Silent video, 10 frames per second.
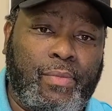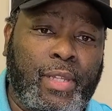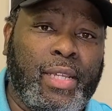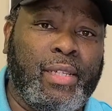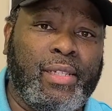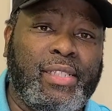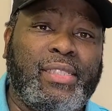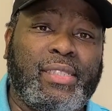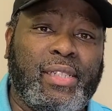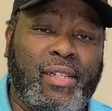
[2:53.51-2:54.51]

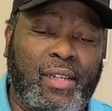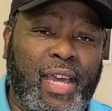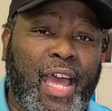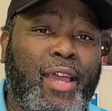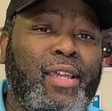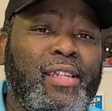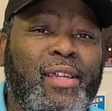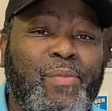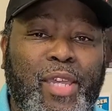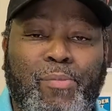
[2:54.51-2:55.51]
is I end
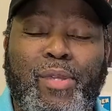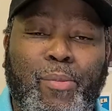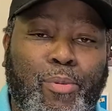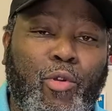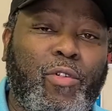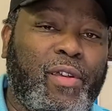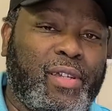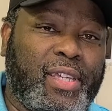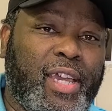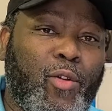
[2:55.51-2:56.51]
up getting me a broker
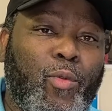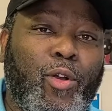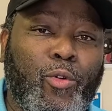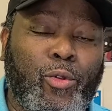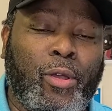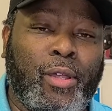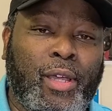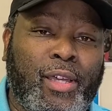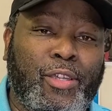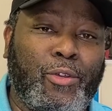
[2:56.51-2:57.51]
account with
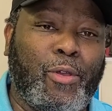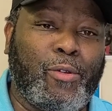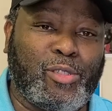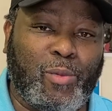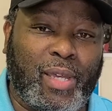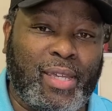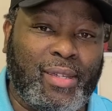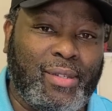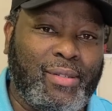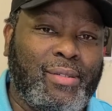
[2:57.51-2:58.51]
Hugo's Way.
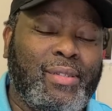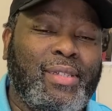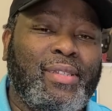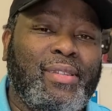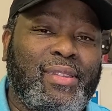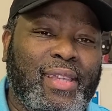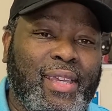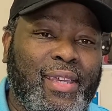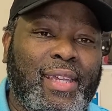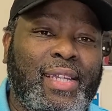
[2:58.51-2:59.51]

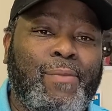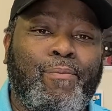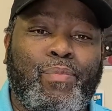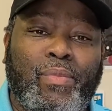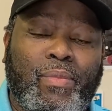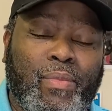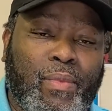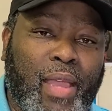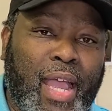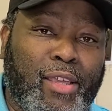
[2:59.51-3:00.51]
Then
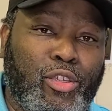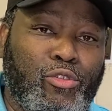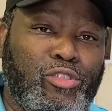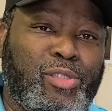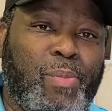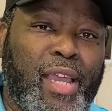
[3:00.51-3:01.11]
I use my